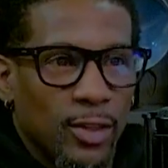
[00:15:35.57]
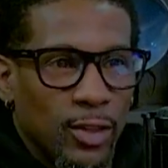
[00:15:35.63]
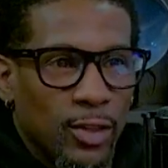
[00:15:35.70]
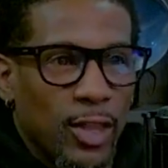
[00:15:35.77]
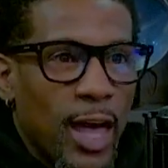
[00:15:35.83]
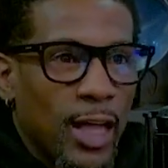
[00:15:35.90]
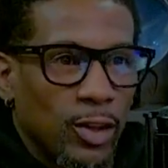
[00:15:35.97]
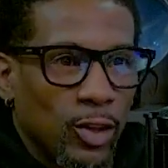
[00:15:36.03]

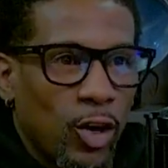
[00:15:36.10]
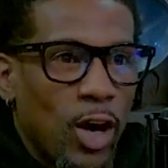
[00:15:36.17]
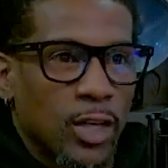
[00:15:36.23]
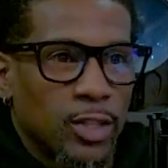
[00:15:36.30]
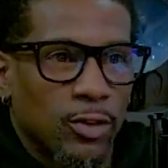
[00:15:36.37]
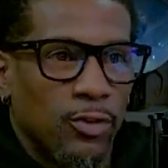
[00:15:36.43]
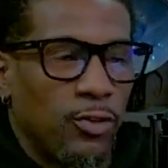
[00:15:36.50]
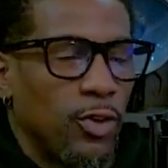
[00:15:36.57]
that
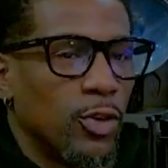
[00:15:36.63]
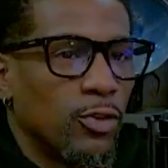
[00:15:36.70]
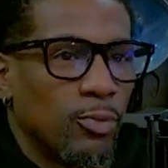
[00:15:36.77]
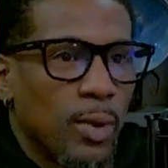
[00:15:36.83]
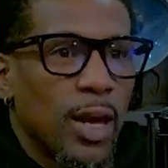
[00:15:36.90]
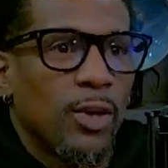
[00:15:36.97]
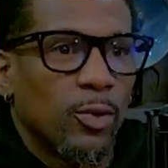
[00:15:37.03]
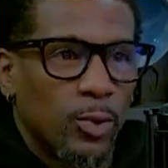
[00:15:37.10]
loss of fear of
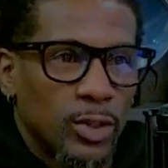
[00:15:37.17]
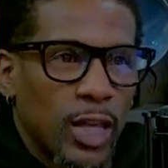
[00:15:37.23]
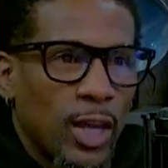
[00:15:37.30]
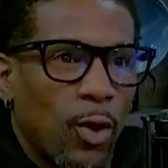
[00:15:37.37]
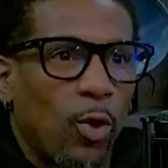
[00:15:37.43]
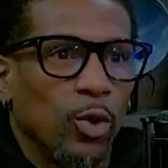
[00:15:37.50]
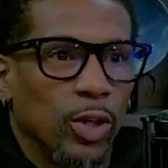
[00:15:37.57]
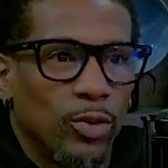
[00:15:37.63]
man or with that
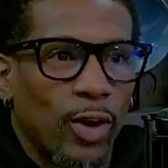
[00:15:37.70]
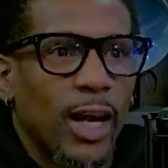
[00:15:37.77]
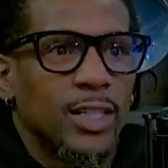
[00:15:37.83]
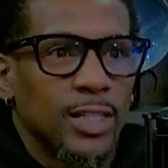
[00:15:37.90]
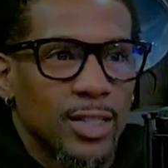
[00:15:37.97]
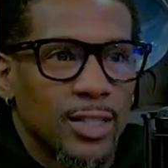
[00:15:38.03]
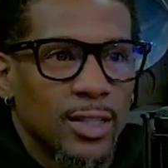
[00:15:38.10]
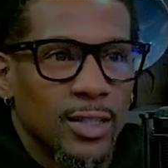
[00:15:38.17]
holy
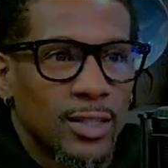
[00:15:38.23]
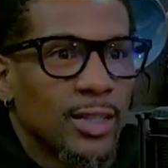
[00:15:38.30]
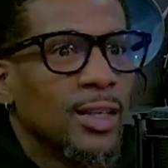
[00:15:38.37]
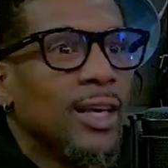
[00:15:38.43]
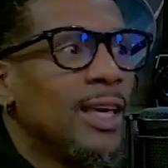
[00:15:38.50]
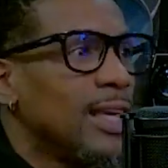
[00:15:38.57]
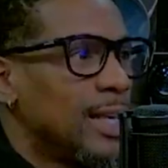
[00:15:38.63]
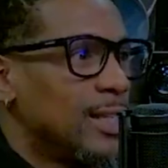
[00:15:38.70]
righteousness.
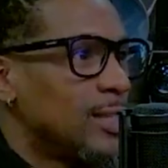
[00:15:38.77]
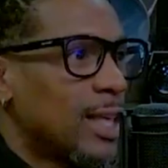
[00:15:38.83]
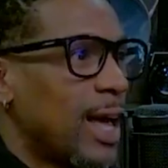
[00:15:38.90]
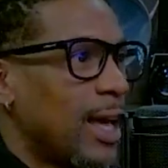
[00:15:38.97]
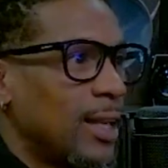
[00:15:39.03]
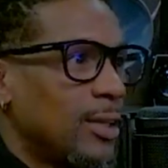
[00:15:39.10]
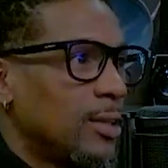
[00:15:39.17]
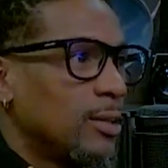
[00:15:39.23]
That's it. Is
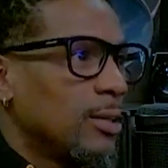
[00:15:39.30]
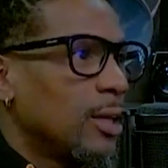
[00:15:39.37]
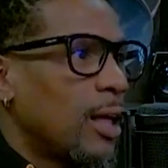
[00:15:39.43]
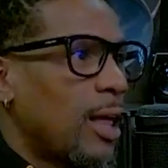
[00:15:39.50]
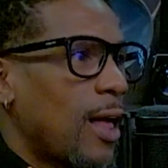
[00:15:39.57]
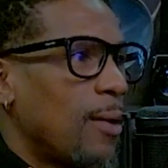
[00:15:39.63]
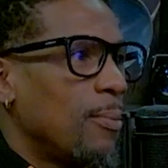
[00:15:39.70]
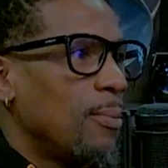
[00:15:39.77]
that
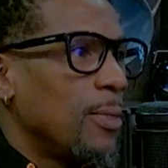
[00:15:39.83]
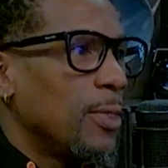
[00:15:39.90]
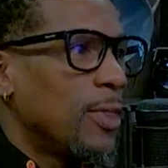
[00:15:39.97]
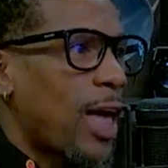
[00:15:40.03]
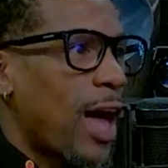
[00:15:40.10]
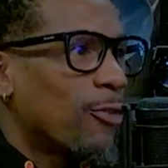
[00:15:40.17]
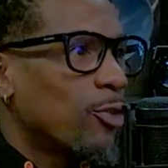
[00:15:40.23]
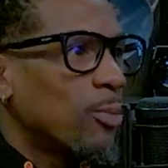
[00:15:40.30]

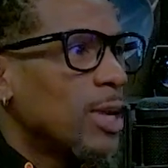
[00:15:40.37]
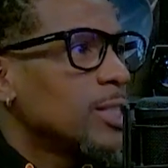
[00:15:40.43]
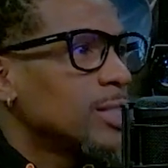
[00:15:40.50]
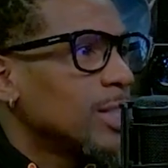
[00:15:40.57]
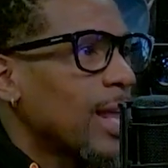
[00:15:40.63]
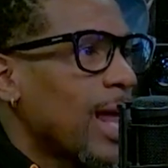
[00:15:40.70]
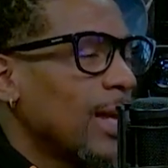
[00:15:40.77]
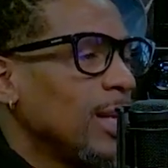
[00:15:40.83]
the affirmations
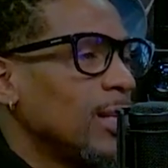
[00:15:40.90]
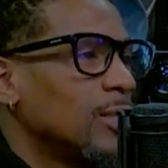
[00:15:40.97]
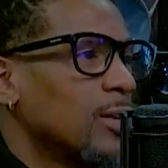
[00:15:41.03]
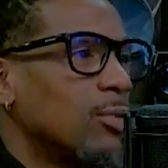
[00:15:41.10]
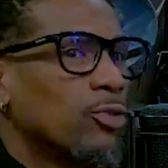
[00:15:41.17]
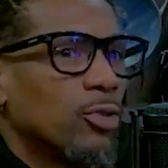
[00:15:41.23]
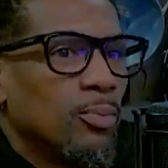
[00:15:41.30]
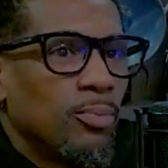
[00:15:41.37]
that I need
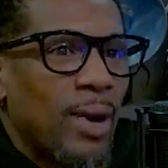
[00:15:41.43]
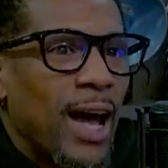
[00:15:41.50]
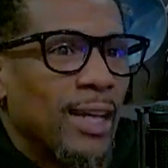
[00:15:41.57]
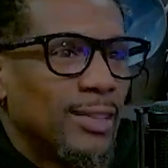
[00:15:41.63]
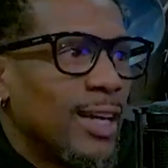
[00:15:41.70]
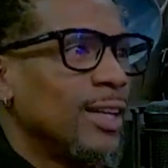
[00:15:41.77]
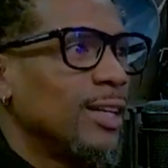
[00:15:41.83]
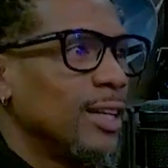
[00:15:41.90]
come from my
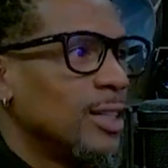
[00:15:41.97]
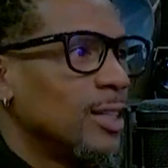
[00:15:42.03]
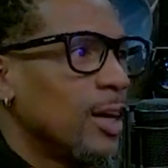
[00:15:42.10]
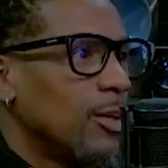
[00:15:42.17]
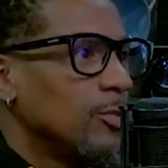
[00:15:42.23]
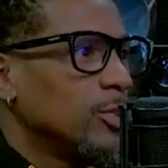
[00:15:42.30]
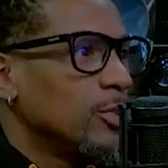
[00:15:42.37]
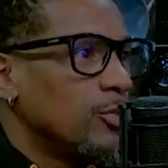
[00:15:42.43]
identity in the
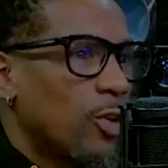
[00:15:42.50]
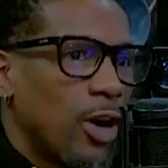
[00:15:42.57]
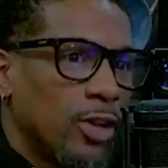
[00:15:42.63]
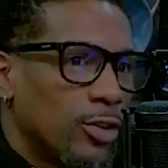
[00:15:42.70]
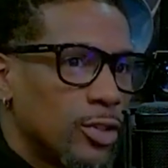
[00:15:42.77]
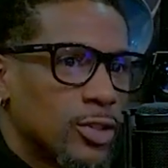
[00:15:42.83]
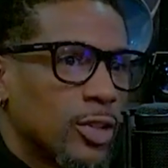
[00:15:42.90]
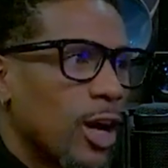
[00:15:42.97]
Heavenly Father.
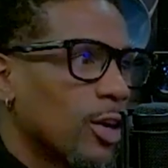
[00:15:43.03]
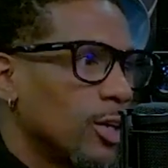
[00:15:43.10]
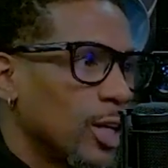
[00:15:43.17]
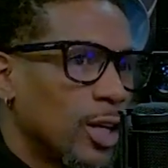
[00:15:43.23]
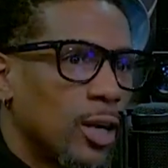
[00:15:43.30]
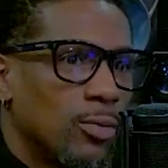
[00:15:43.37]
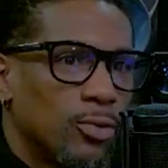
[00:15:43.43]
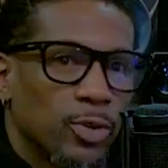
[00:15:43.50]
That's it's it. not going to
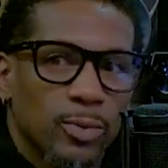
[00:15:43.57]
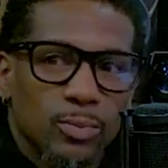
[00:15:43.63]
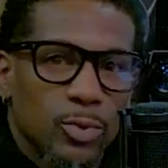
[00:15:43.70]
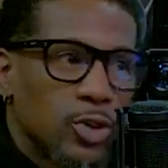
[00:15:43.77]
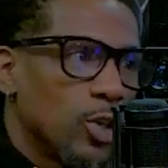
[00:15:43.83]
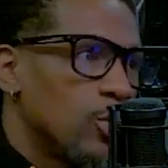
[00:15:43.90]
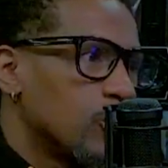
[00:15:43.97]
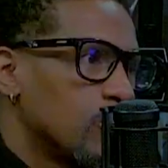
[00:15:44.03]
come from
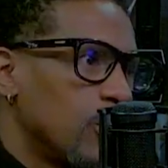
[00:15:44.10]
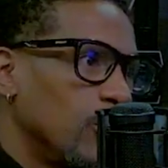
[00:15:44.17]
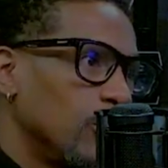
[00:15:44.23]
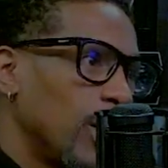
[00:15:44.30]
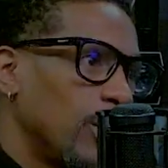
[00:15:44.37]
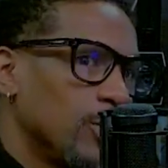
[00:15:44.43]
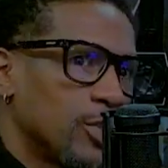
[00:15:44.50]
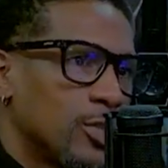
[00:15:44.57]
Joe Schmill
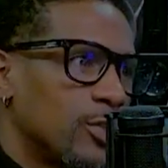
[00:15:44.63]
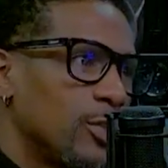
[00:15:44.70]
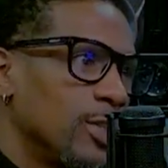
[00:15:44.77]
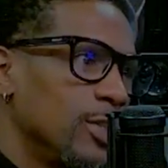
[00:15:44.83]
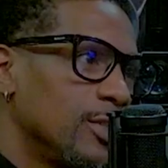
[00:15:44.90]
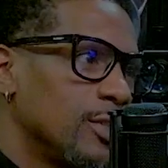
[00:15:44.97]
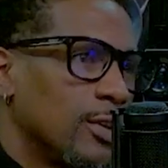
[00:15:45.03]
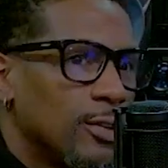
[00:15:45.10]
down the
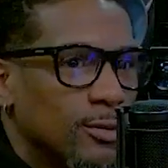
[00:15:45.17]
street. So. Yeah, yeah,